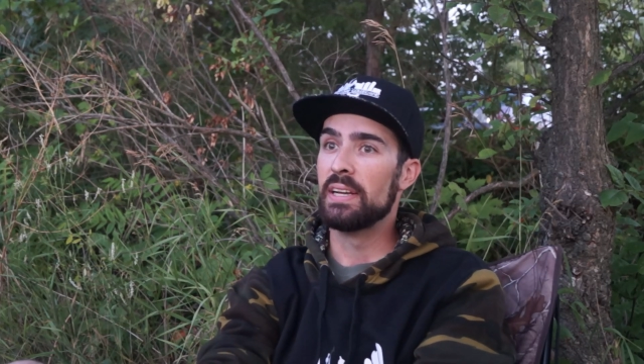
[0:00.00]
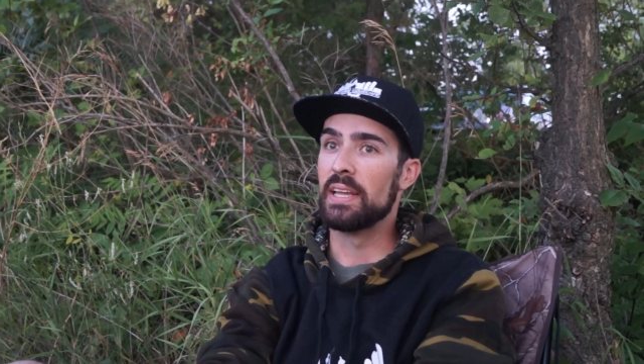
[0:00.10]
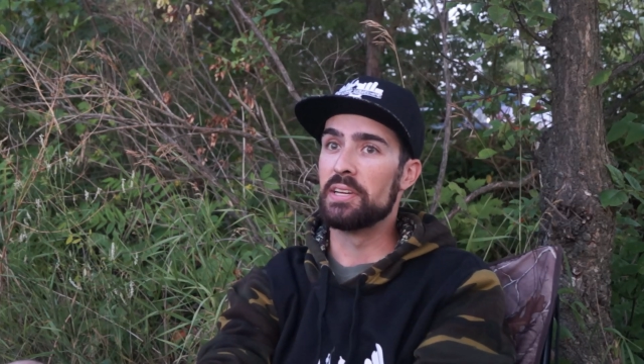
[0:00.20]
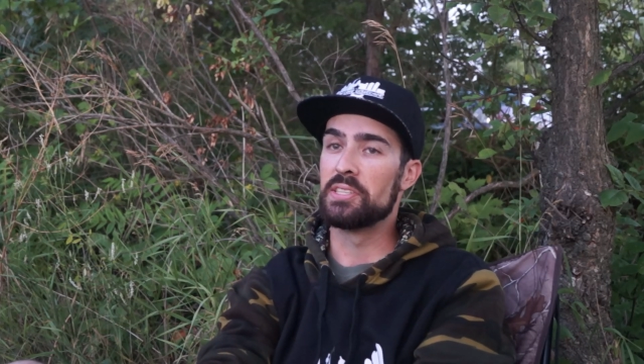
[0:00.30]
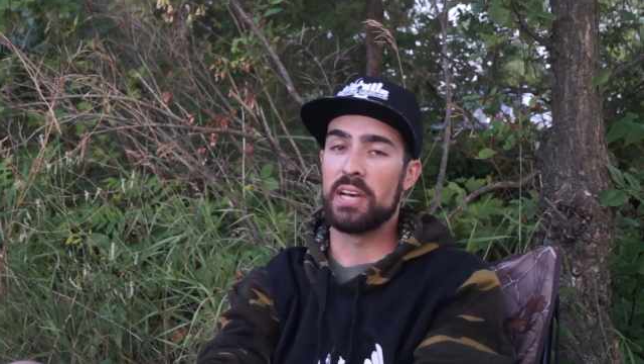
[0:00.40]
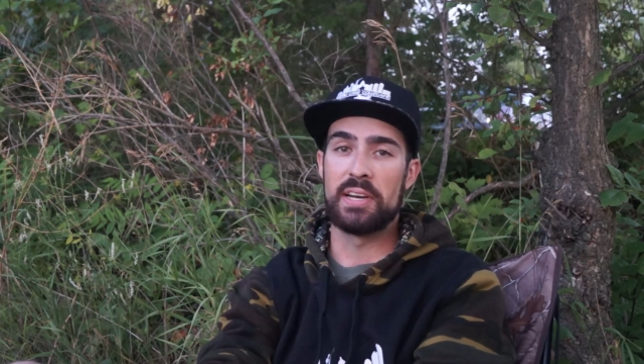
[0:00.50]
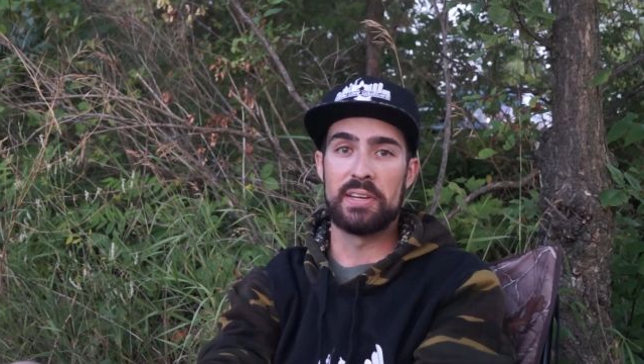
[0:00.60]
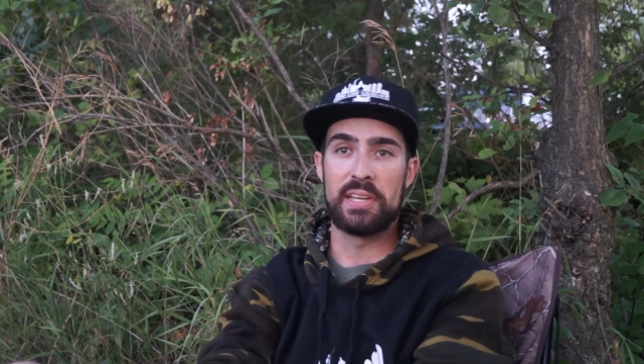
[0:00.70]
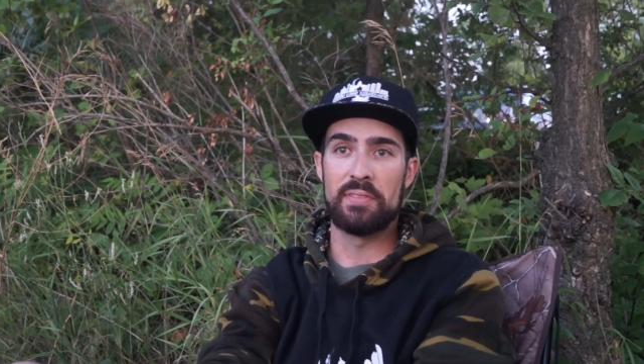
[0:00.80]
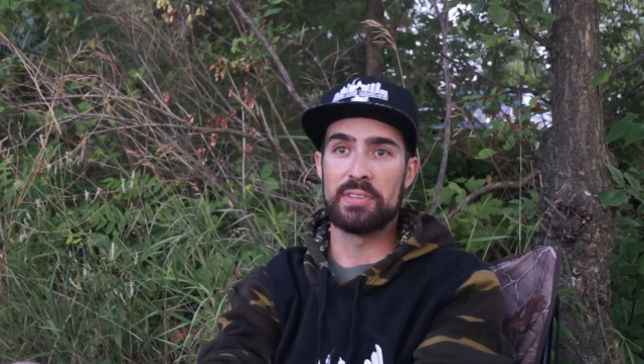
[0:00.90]
that decided
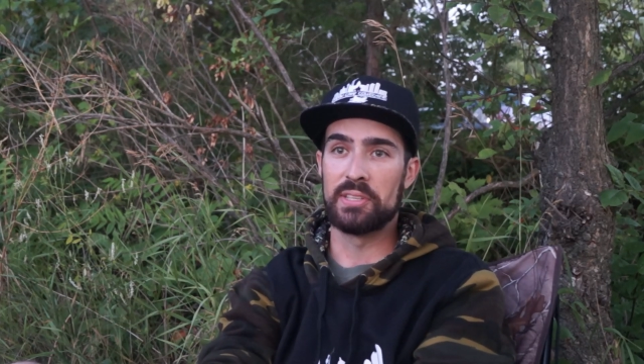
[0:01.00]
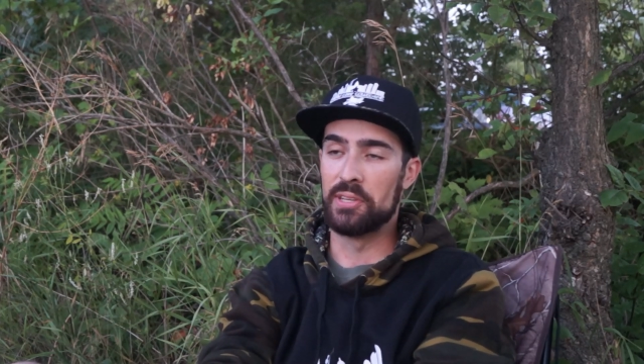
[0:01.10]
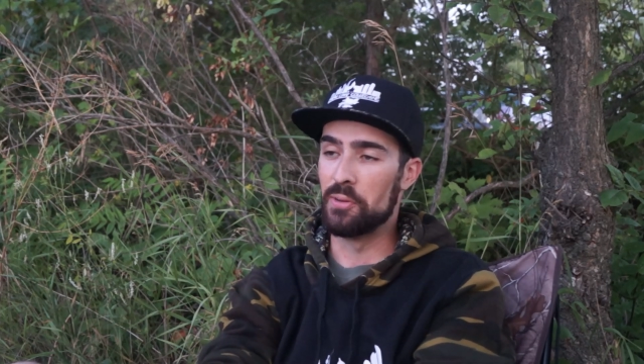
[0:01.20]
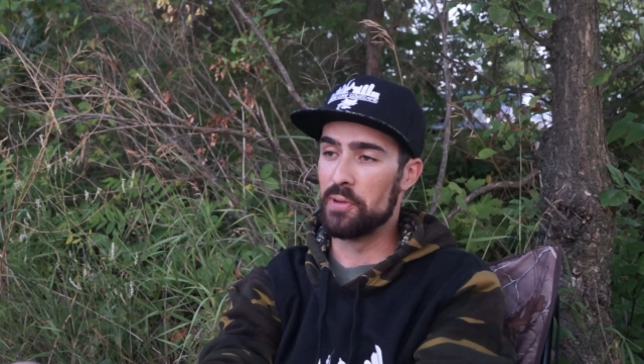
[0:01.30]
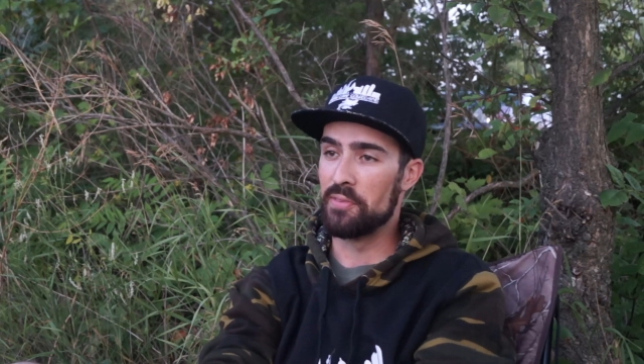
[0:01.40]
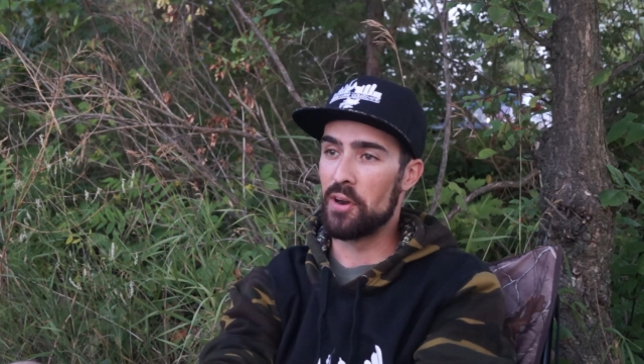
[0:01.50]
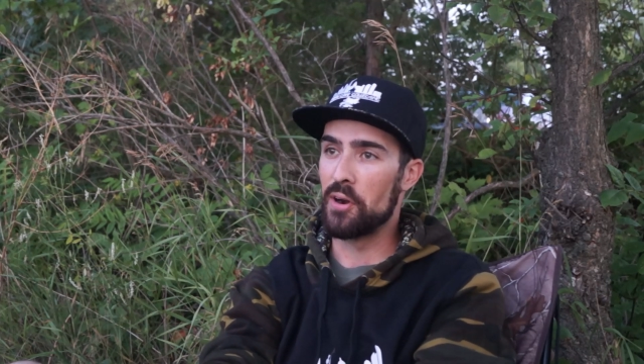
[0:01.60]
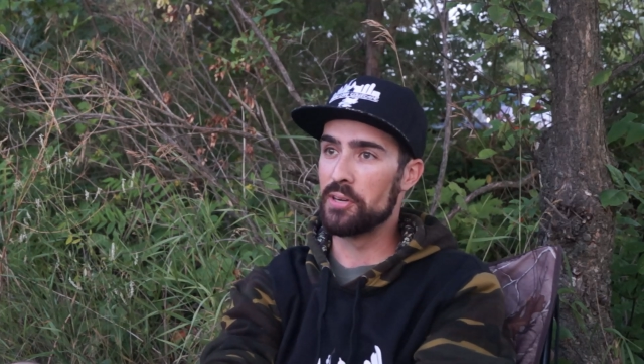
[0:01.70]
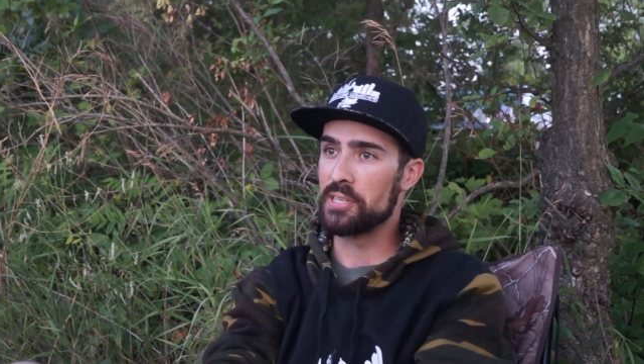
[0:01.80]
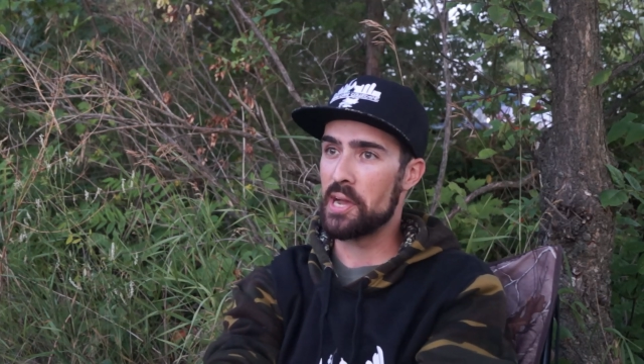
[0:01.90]
to give us a little bit of a
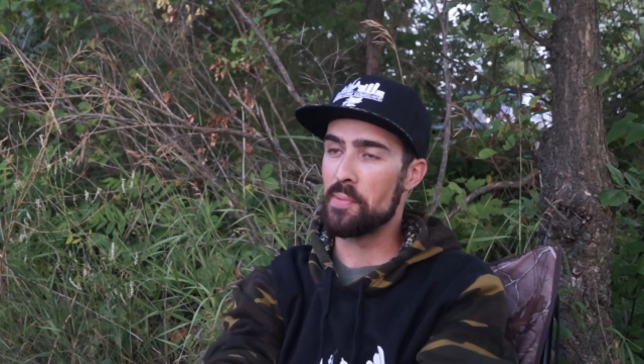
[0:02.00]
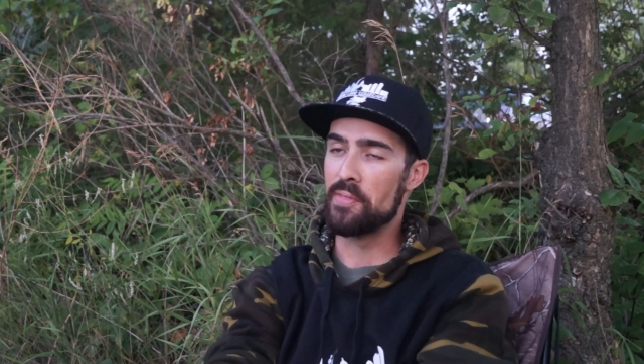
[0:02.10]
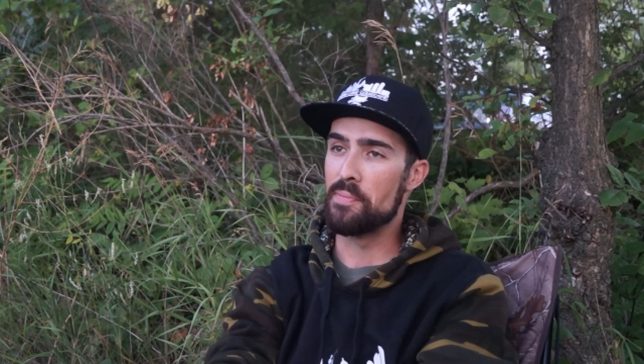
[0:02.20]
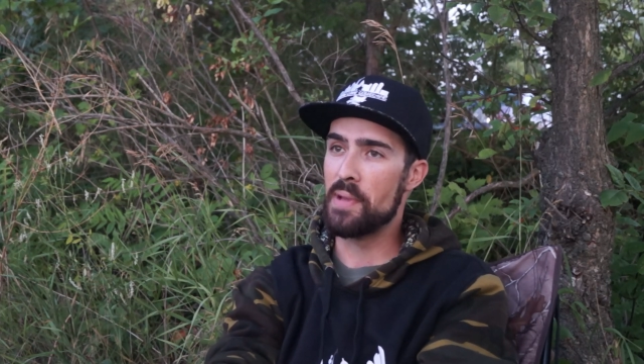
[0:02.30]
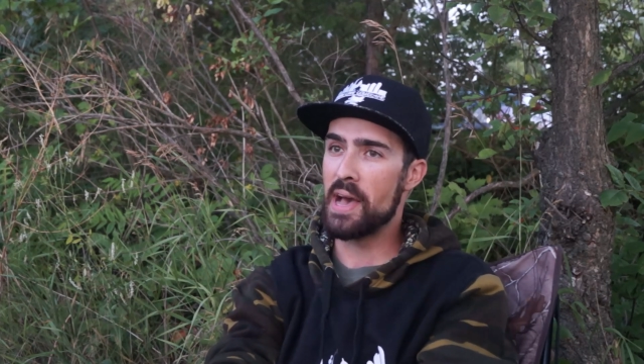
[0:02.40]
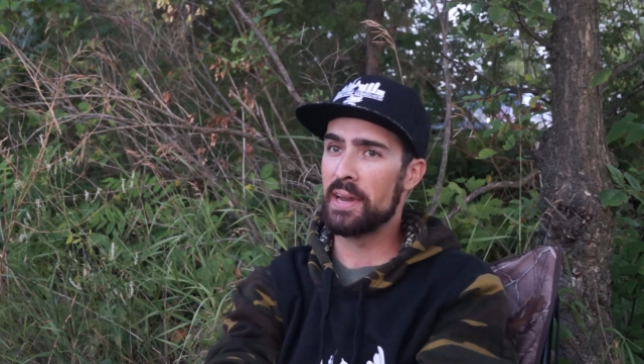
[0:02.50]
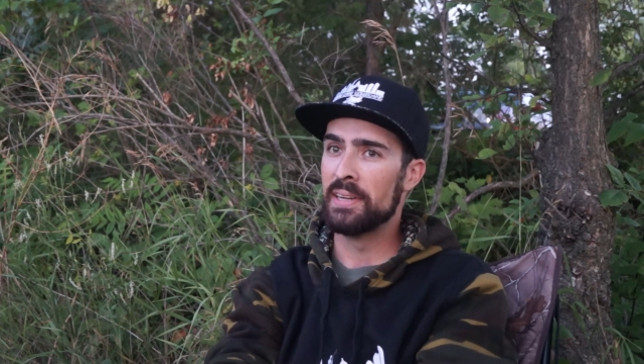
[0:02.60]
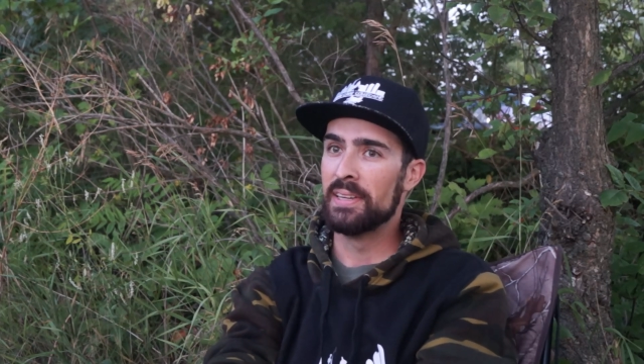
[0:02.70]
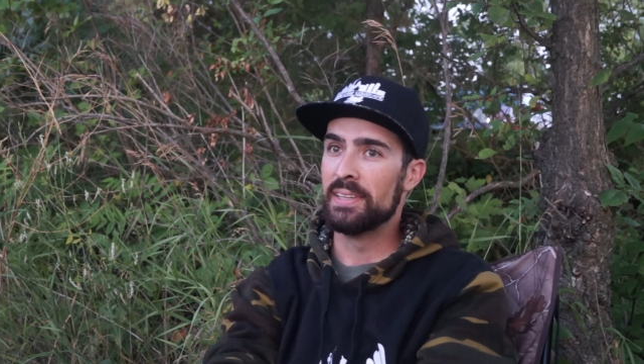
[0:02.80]
hard time on the mat,